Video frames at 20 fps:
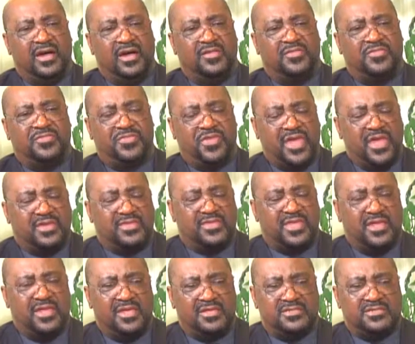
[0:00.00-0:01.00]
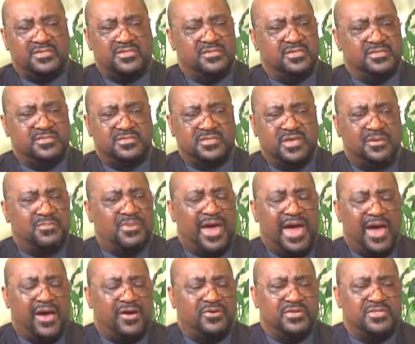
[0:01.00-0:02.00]
think that it's
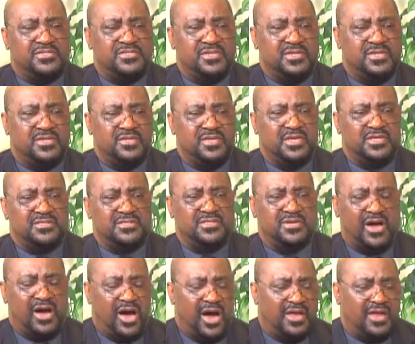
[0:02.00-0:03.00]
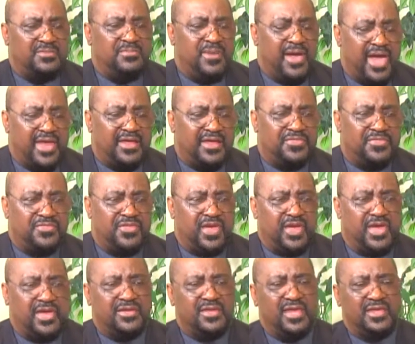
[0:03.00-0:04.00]
an automatic
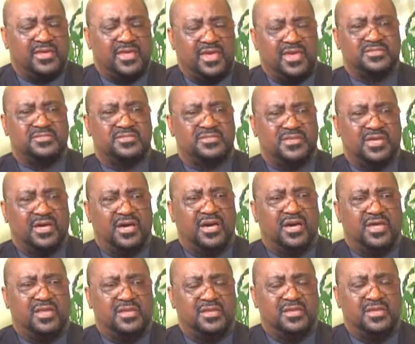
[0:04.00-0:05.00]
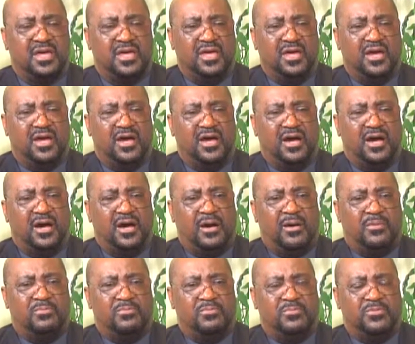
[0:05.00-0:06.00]
thing that gets done,
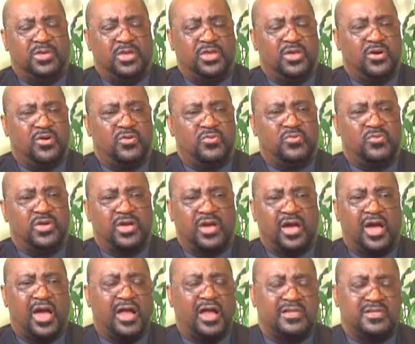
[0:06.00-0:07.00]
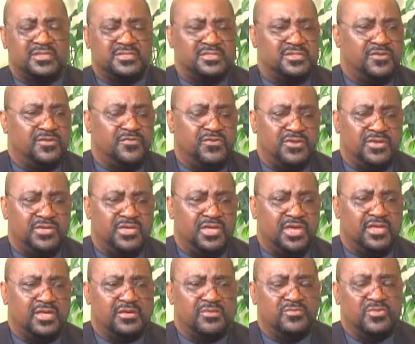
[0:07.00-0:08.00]
regardless if you're
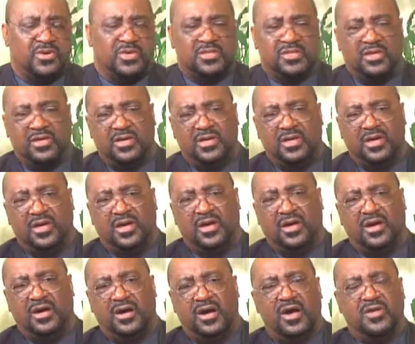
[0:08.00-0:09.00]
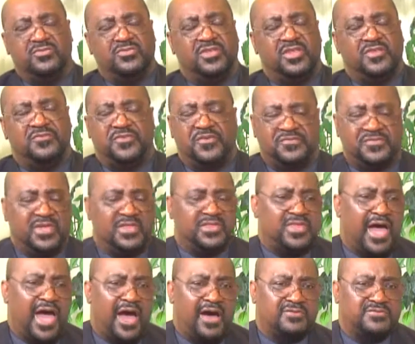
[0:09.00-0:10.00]
dealing with a
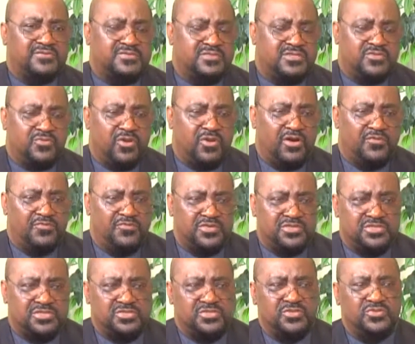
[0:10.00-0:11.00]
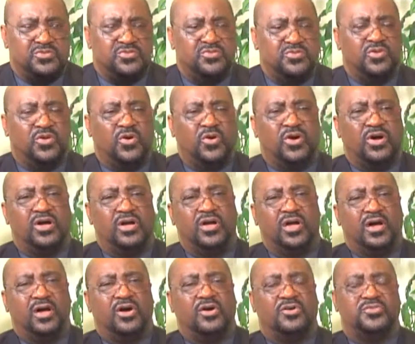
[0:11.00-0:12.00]
150,000 square foot school or
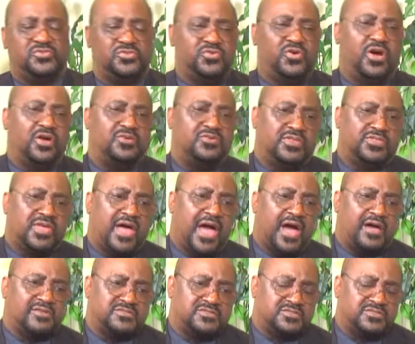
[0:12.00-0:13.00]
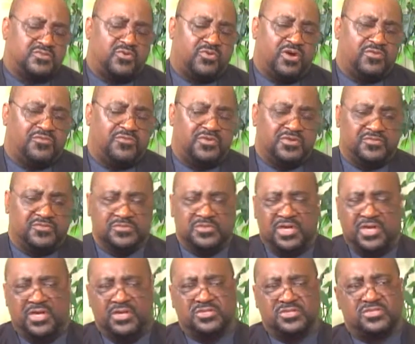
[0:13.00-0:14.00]
a 200,000 square foot
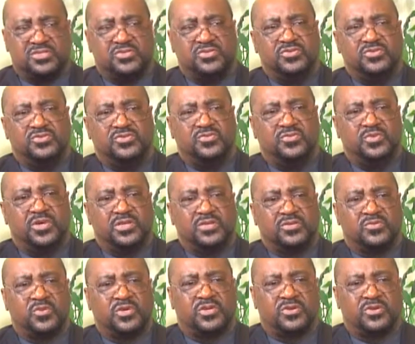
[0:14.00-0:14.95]
school with